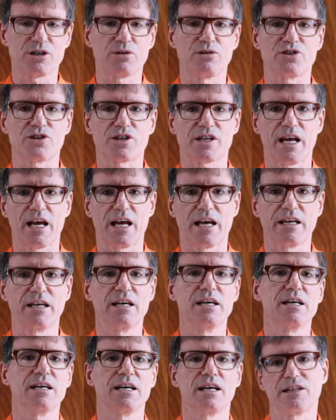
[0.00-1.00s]

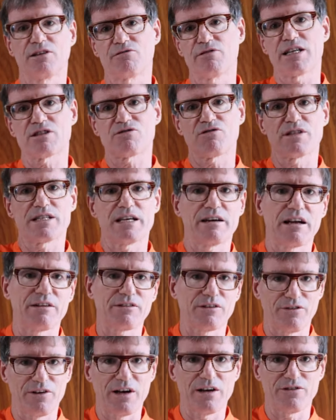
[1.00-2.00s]
200K and the rest runs out
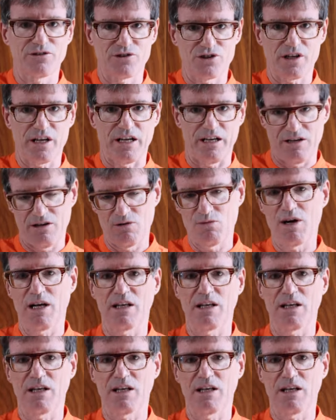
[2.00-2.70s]
after 500K.